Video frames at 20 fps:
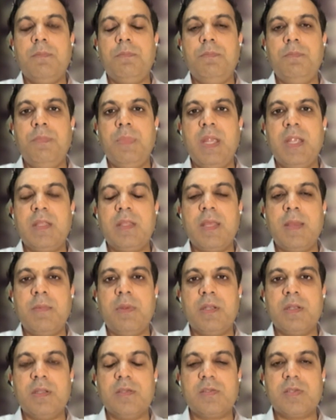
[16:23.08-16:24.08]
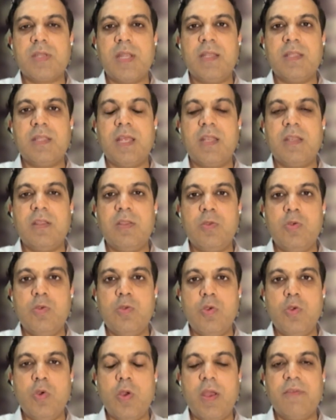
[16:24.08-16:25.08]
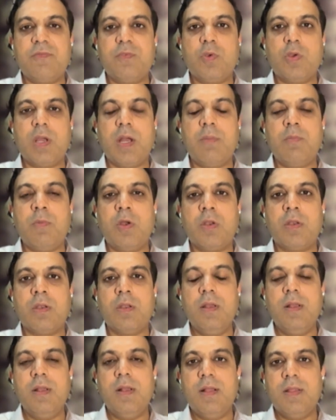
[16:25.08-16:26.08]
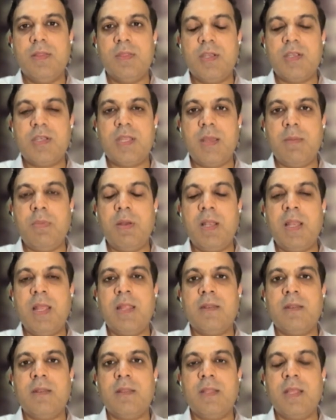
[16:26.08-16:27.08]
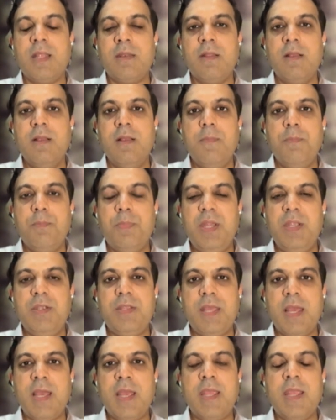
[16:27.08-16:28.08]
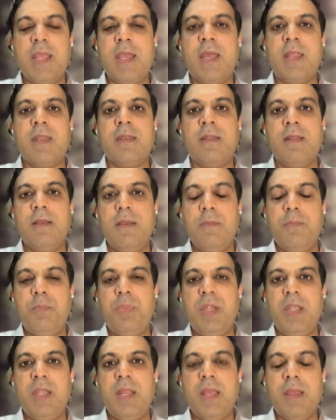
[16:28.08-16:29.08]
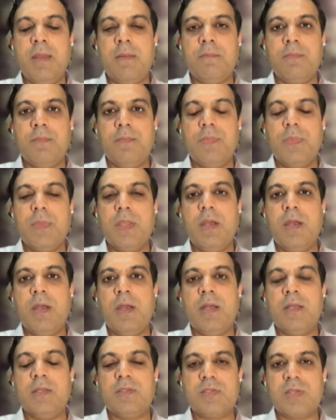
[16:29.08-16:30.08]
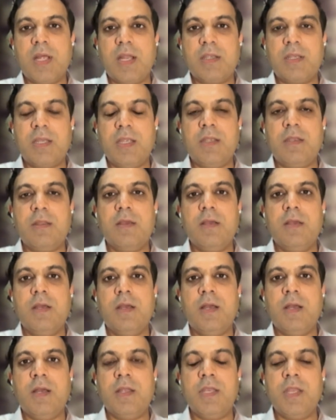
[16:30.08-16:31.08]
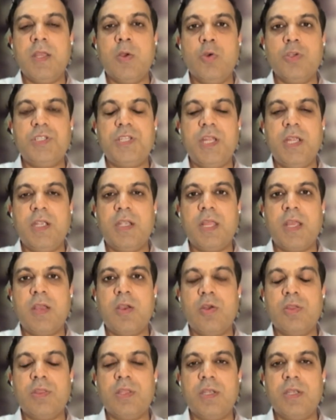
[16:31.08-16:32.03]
made them understand that you have to come on the table, and then PTI and PDM started negotiating on the